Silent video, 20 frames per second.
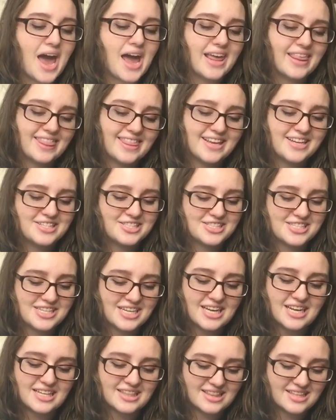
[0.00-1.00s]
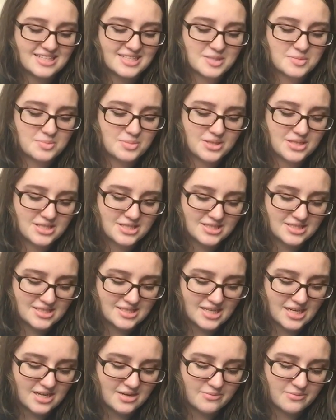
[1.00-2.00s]
I think she got this
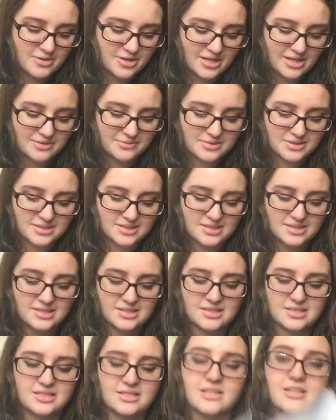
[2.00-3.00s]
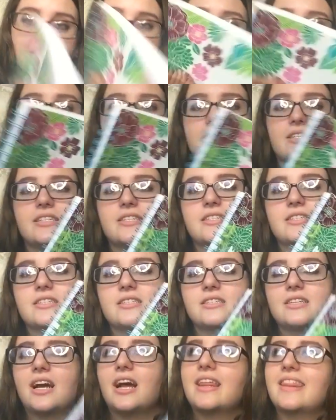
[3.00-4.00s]
because when I was, alright,
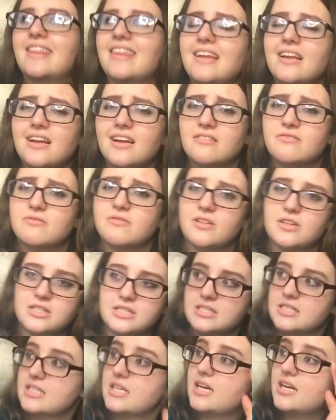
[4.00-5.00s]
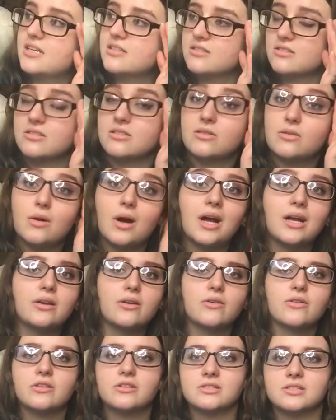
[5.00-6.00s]
I think I vlogged it. I don't know. I
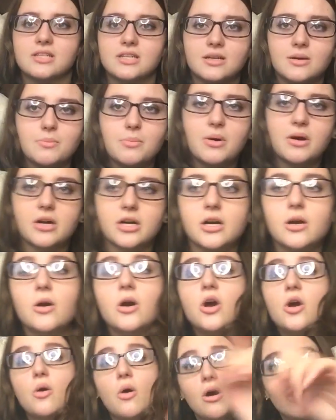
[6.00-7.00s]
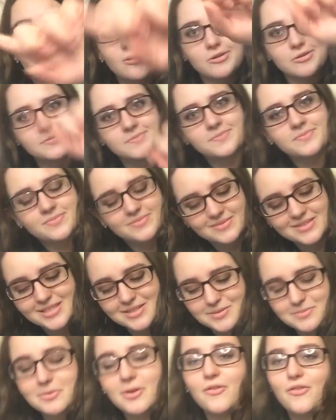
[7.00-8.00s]
know there's like a part, oh,
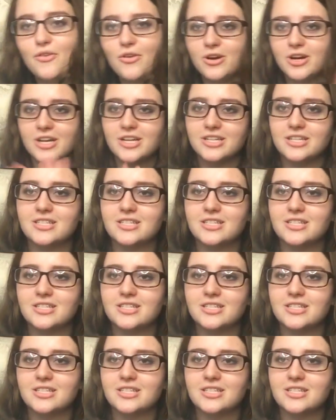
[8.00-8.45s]
before I